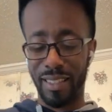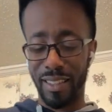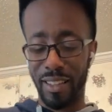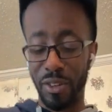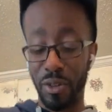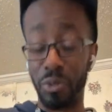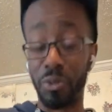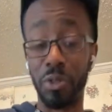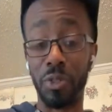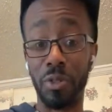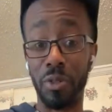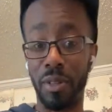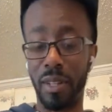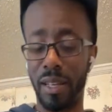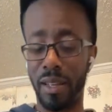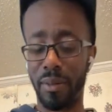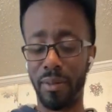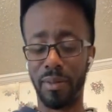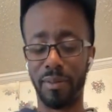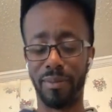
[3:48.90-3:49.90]
grocery store
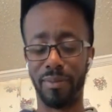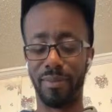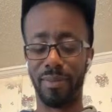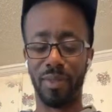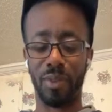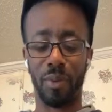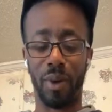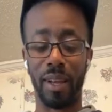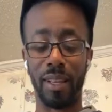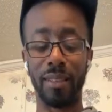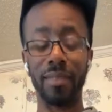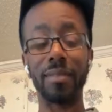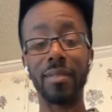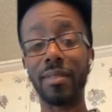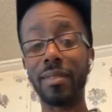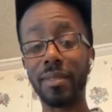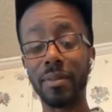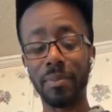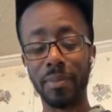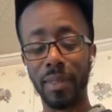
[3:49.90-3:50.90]
like
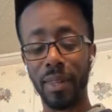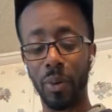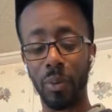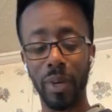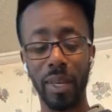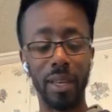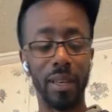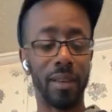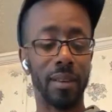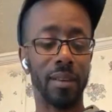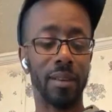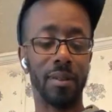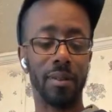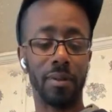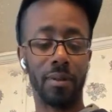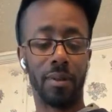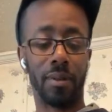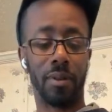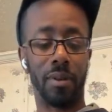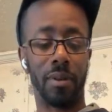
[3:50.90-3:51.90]
twice a week
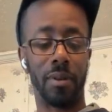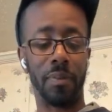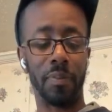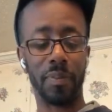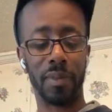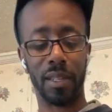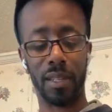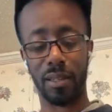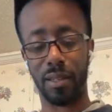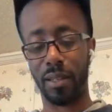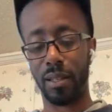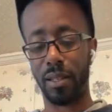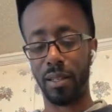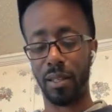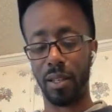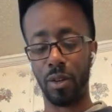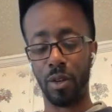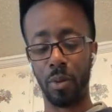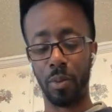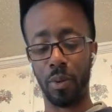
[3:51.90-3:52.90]
just to
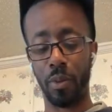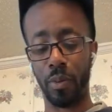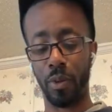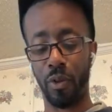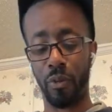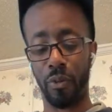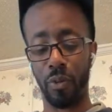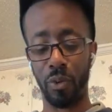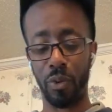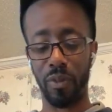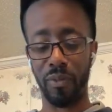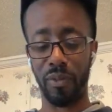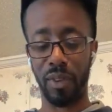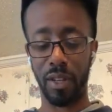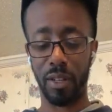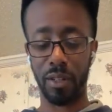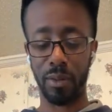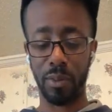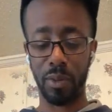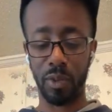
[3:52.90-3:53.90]
load up on more fruit and
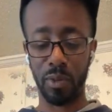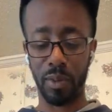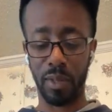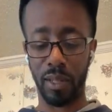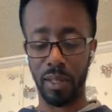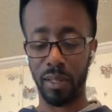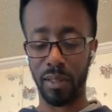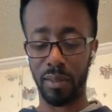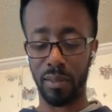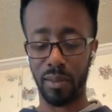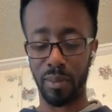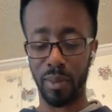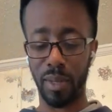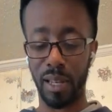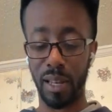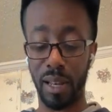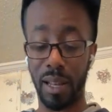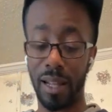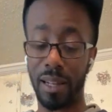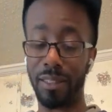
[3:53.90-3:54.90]
vegetables because we
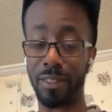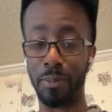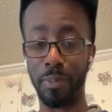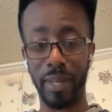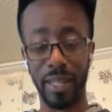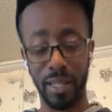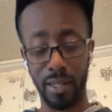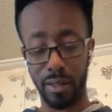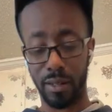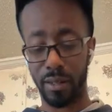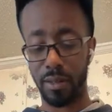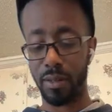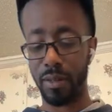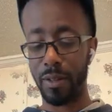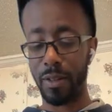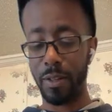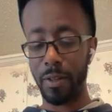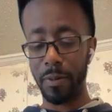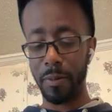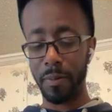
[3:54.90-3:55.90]
eat a lot of spinach,
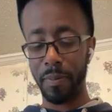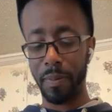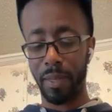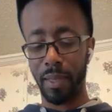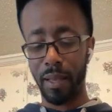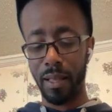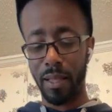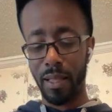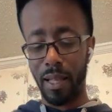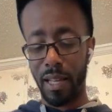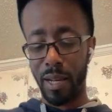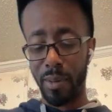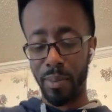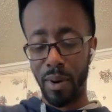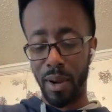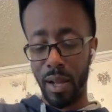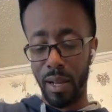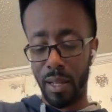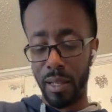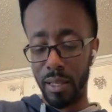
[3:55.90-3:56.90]
a lot of
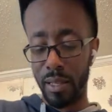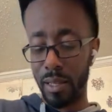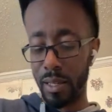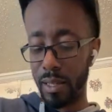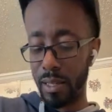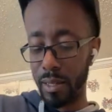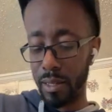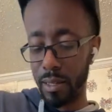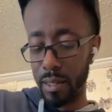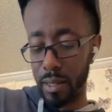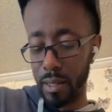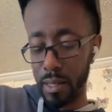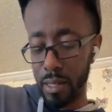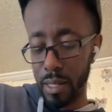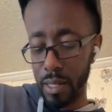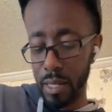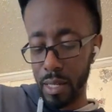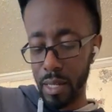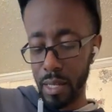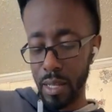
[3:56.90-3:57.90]
broccoli,
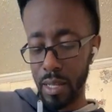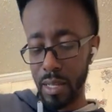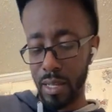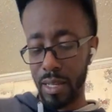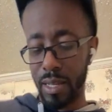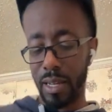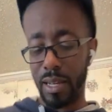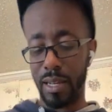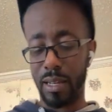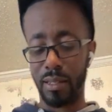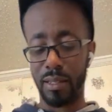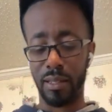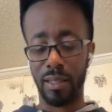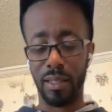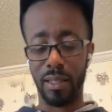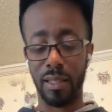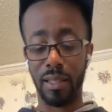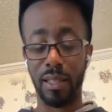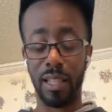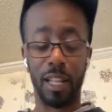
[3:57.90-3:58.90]
a
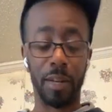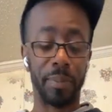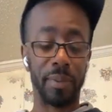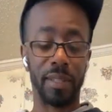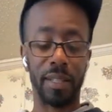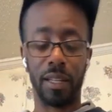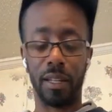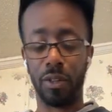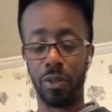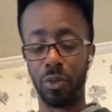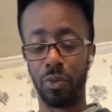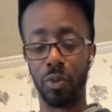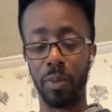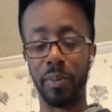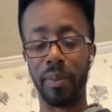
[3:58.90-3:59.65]
lot of potatoes, sweet